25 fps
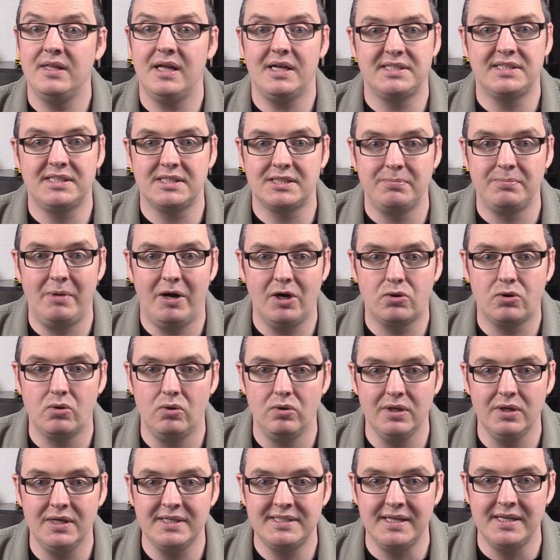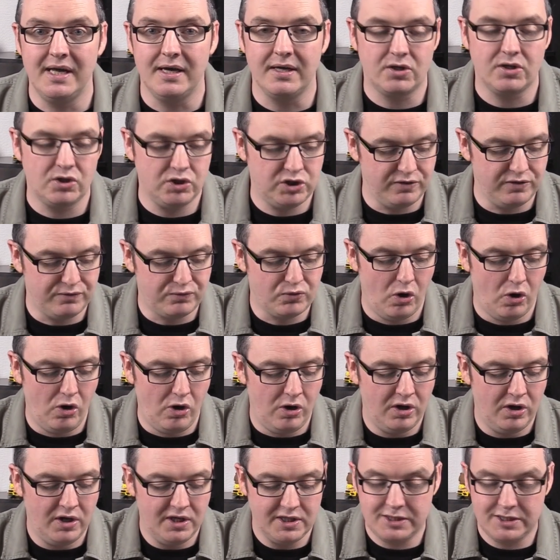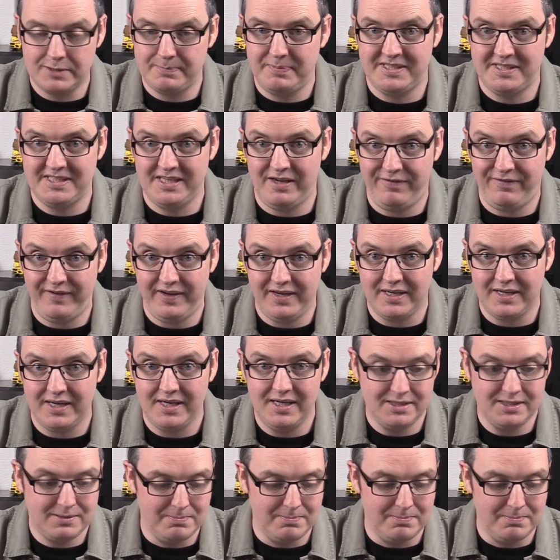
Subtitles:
That's a SMART goal, isn't it? Because you've got specific,